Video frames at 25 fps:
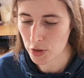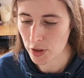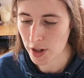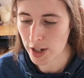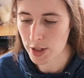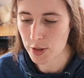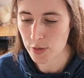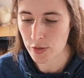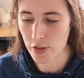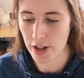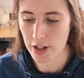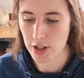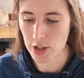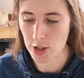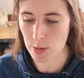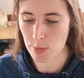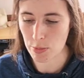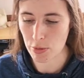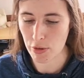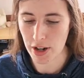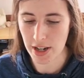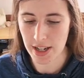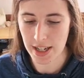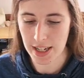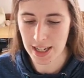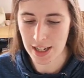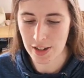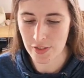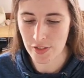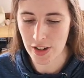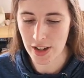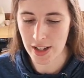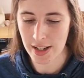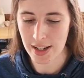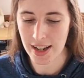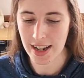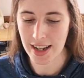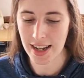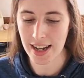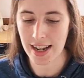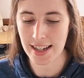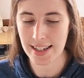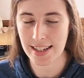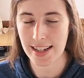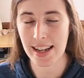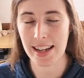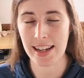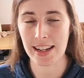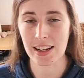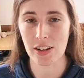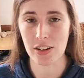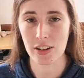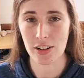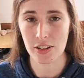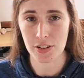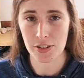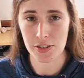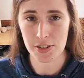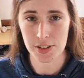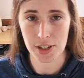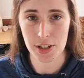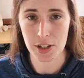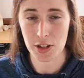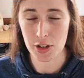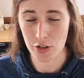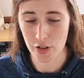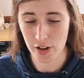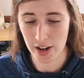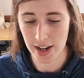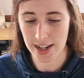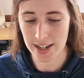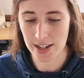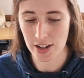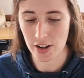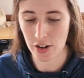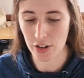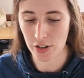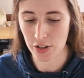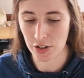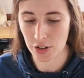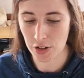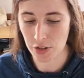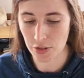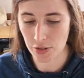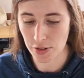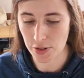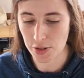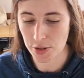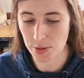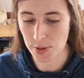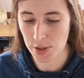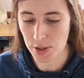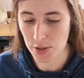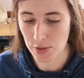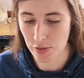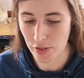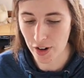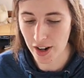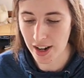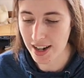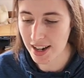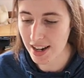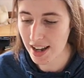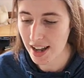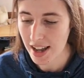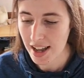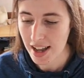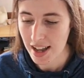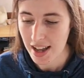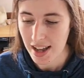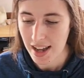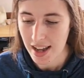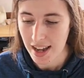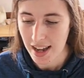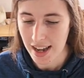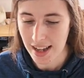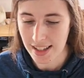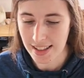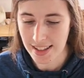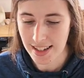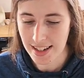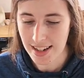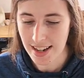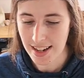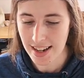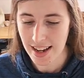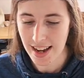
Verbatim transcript: of trades were actually break even. I had a losing trade on Euro Swiss franc and then